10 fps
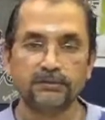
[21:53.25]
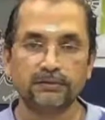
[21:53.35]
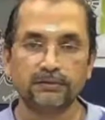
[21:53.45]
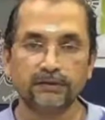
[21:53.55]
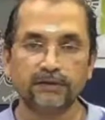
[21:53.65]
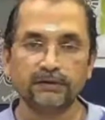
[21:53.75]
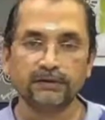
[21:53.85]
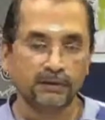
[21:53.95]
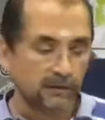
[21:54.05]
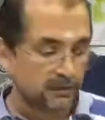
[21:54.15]
Okay,
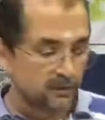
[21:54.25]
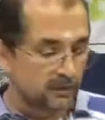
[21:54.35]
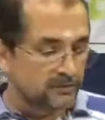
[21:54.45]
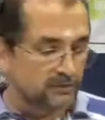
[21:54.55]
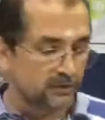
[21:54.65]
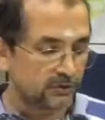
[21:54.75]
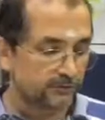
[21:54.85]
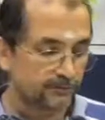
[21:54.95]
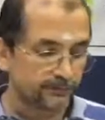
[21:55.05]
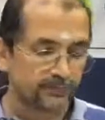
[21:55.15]

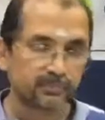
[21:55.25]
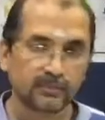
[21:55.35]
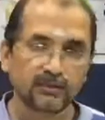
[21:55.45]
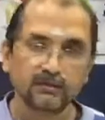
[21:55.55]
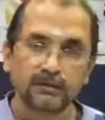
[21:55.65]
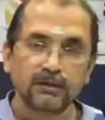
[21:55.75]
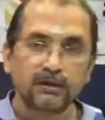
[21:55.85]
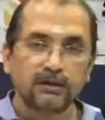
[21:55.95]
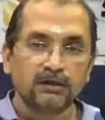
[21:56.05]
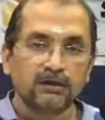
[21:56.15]
so
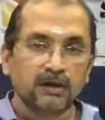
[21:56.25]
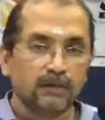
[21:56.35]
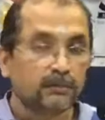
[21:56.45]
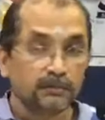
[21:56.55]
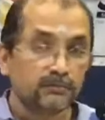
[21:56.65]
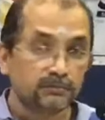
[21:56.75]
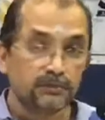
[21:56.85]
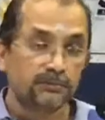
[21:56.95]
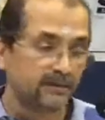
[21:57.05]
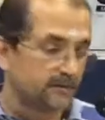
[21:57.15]
I'm going to
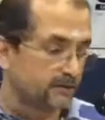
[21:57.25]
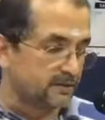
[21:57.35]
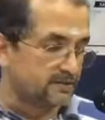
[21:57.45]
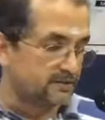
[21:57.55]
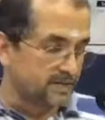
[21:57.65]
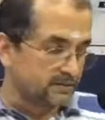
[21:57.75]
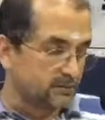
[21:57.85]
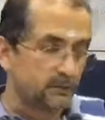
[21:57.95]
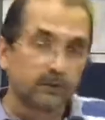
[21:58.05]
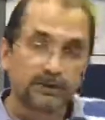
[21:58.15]
repeat the process as
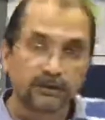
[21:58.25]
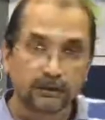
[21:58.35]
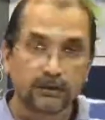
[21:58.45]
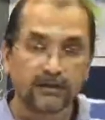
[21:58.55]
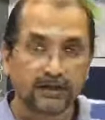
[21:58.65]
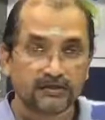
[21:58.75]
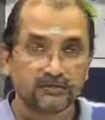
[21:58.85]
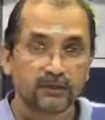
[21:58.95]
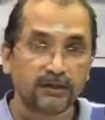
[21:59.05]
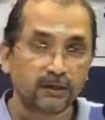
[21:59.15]
you're working on it. As
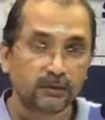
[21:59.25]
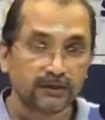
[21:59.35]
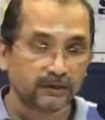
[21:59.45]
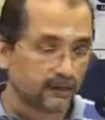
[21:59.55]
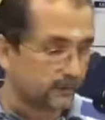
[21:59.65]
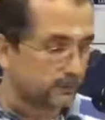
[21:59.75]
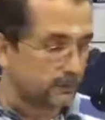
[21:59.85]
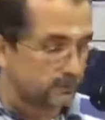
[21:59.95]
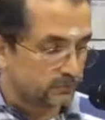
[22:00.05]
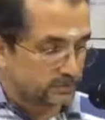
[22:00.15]
while you're working on it, I'm going to
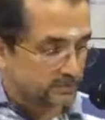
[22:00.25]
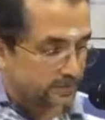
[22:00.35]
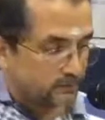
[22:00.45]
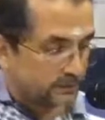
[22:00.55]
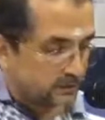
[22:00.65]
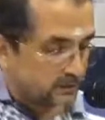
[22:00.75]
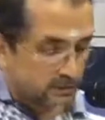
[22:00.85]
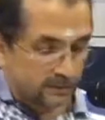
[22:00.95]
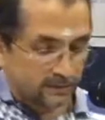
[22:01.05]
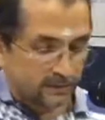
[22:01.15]
do the same thing on
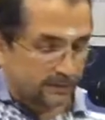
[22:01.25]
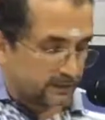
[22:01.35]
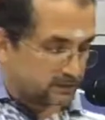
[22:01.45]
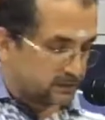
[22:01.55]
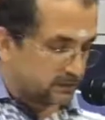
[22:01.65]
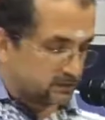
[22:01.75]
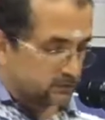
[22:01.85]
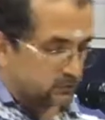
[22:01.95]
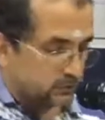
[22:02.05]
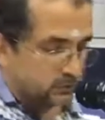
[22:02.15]
the other Ganesha.
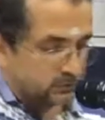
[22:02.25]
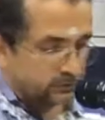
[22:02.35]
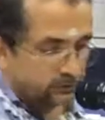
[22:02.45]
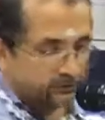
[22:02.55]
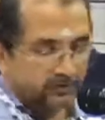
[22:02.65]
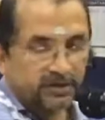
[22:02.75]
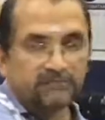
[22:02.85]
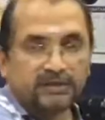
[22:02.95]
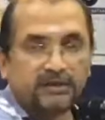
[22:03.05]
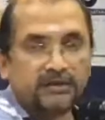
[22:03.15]
So if you have
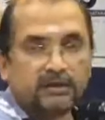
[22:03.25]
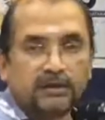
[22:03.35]
any